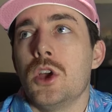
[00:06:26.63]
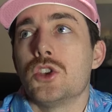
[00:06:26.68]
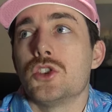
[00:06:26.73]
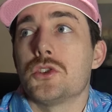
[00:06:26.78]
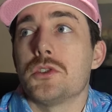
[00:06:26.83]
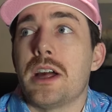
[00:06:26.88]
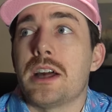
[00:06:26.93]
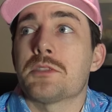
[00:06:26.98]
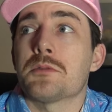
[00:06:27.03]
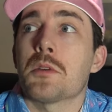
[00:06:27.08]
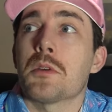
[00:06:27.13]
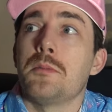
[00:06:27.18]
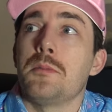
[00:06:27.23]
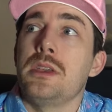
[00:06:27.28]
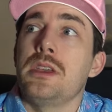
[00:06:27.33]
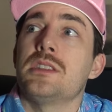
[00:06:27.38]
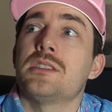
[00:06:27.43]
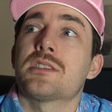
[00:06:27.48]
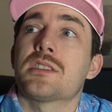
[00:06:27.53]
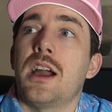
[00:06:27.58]
So that's where
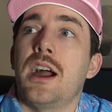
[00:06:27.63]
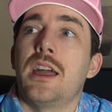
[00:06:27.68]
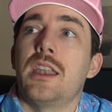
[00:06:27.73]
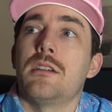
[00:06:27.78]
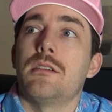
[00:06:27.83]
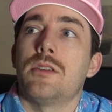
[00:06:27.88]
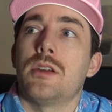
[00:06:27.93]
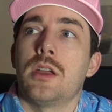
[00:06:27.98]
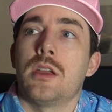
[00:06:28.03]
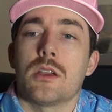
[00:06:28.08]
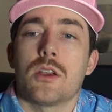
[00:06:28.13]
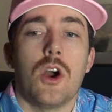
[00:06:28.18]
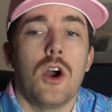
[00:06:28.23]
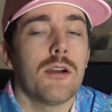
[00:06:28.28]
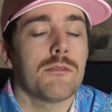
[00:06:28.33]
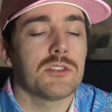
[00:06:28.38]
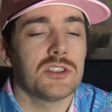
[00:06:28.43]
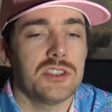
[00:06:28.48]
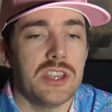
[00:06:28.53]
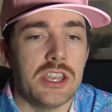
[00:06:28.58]
Pete's kind of
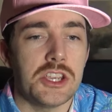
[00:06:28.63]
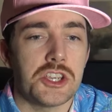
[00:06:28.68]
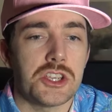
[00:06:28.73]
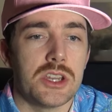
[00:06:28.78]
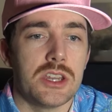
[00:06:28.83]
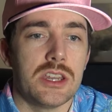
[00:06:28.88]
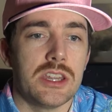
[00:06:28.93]
conversation,